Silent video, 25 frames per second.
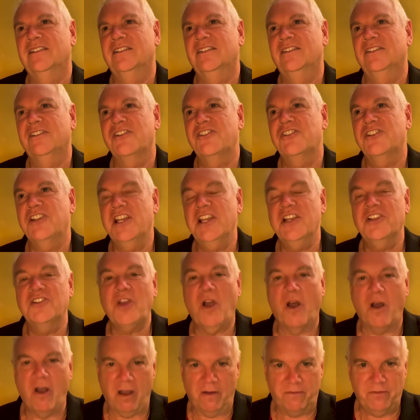she is
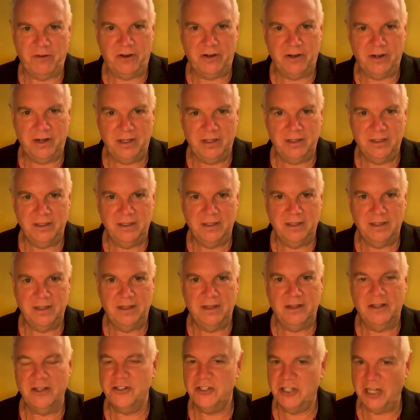offered
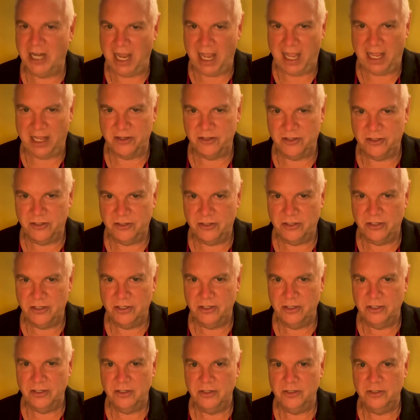the chance
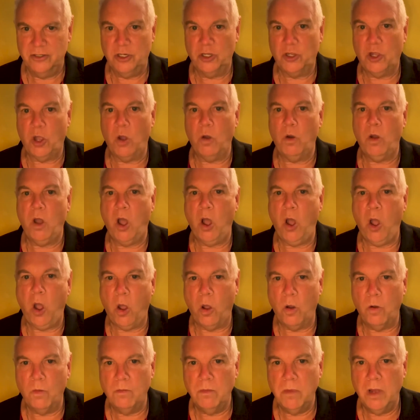to go
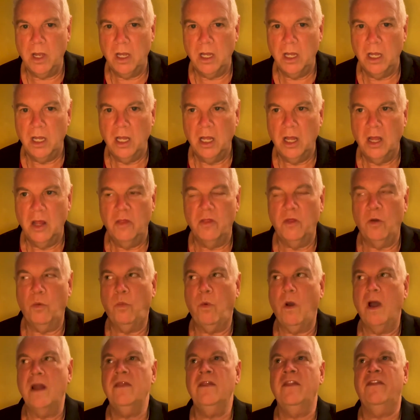home, the
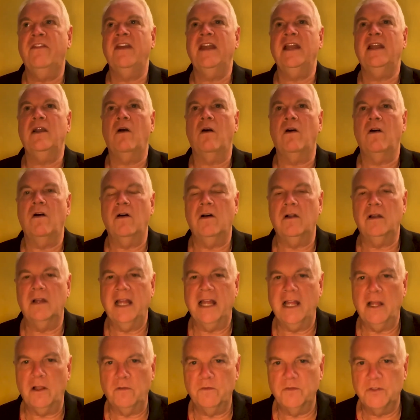one thing all
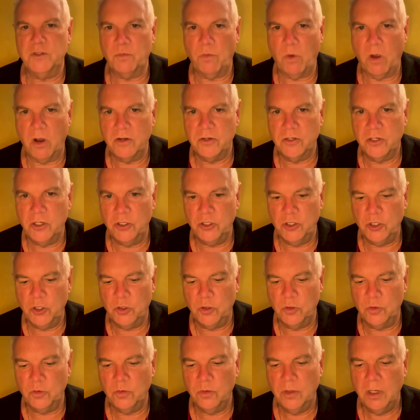elves want to
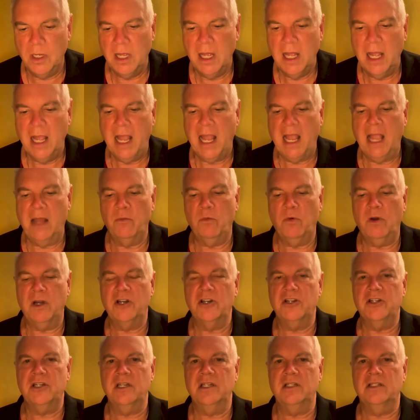do, and what does
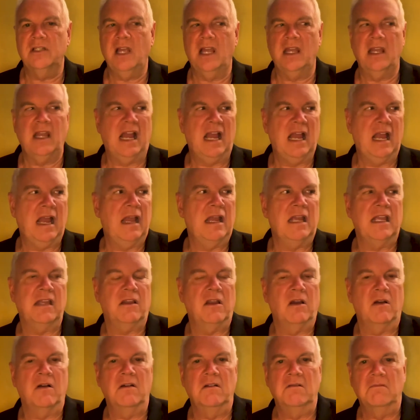she say? I ain't
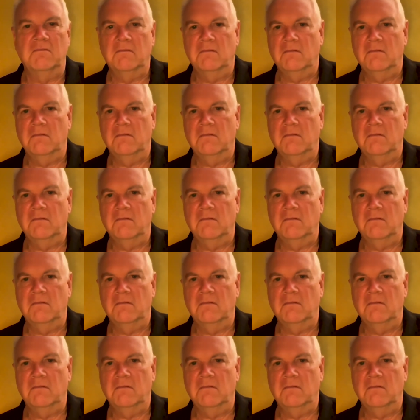going.